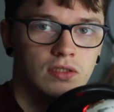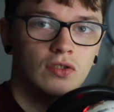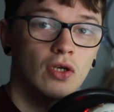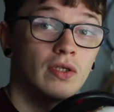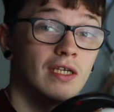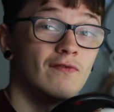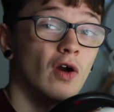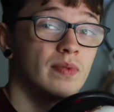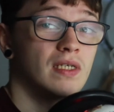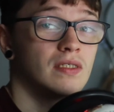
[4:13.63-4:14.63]
So you only need
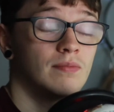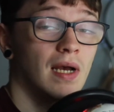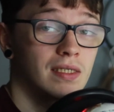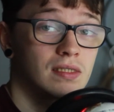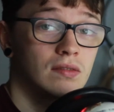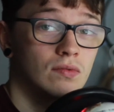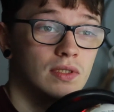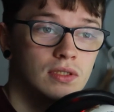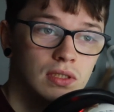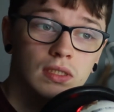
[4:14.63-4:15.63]
40% to pass,
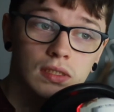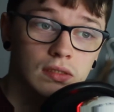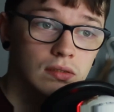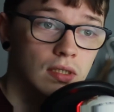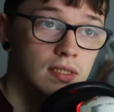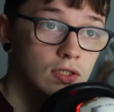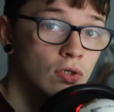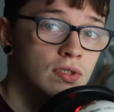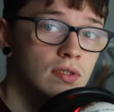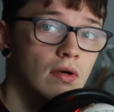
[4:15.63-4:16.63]
which is good.